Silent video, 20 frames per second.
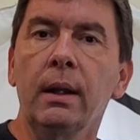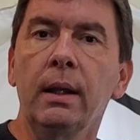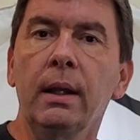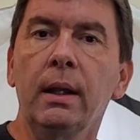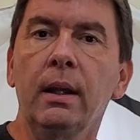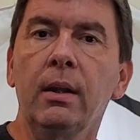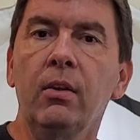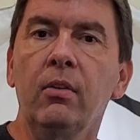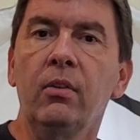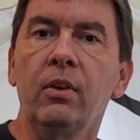
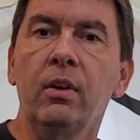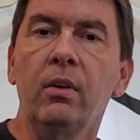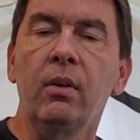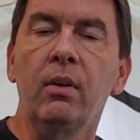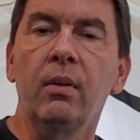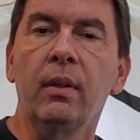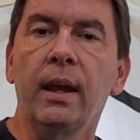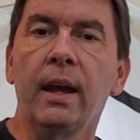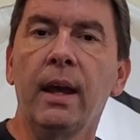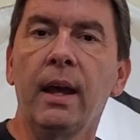is
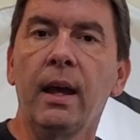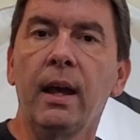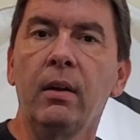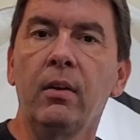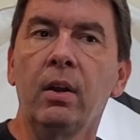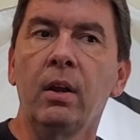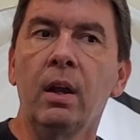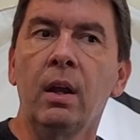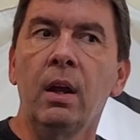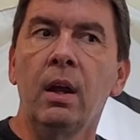
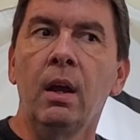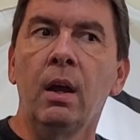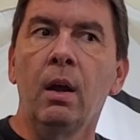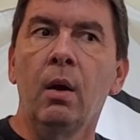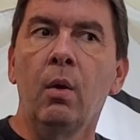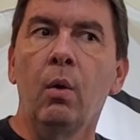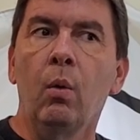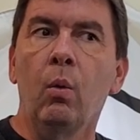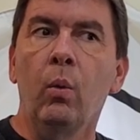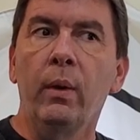that
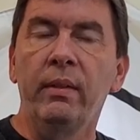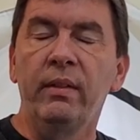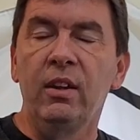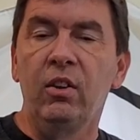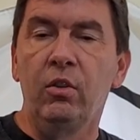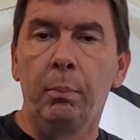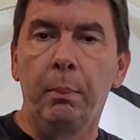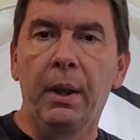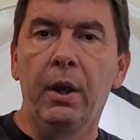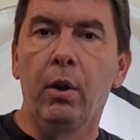with
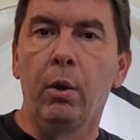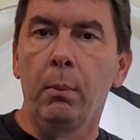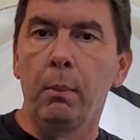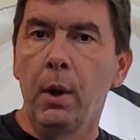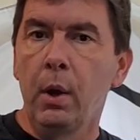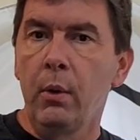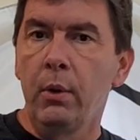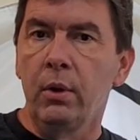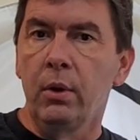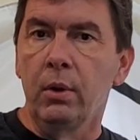these bigger
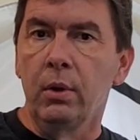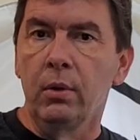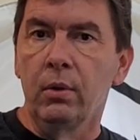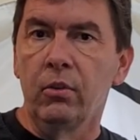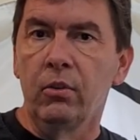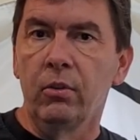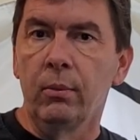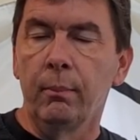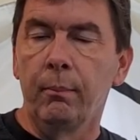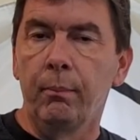
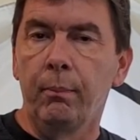motors,